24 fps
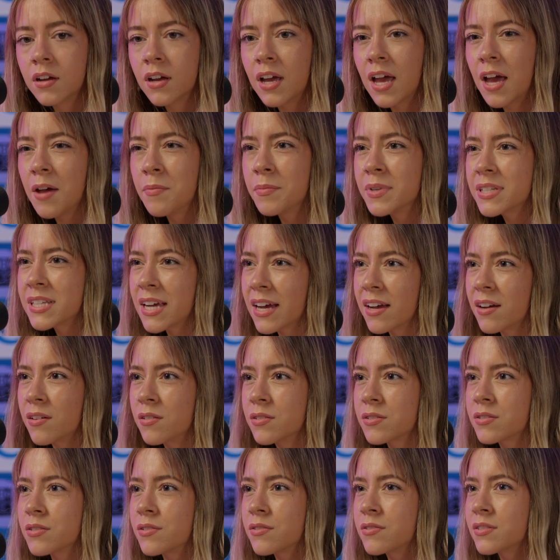hematite
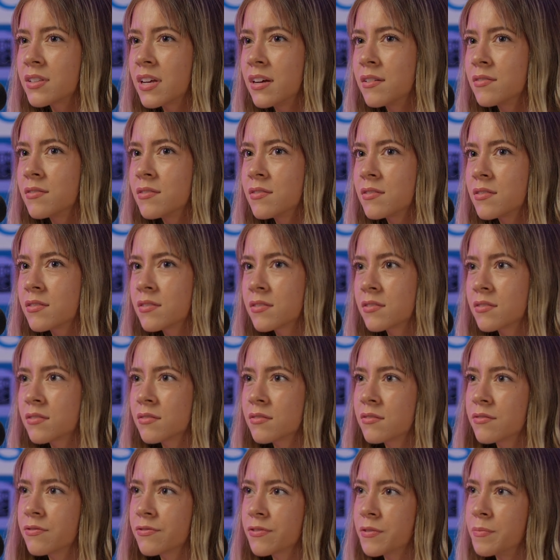also sounds
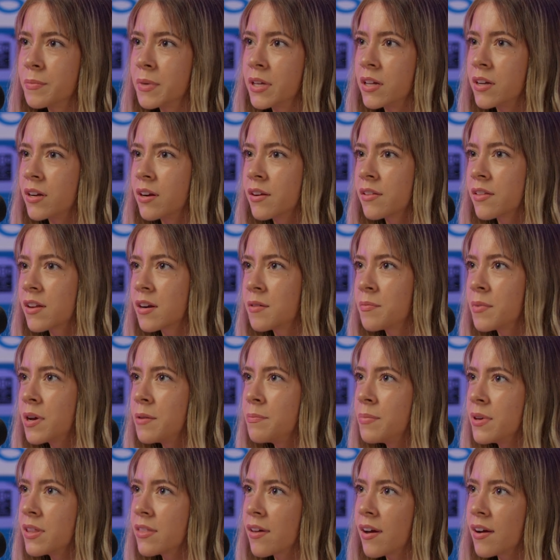familiar. That it
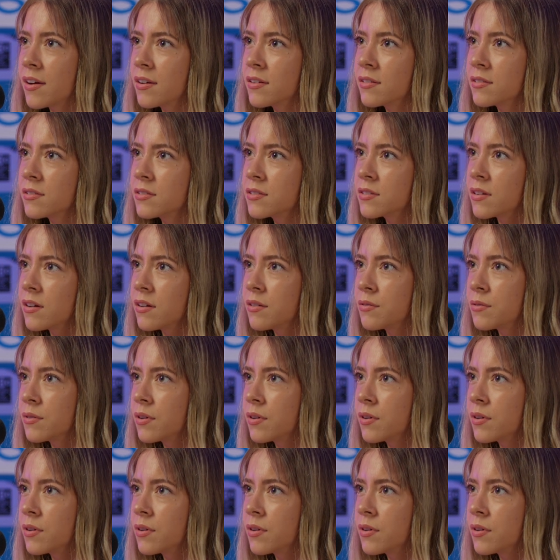might be that. So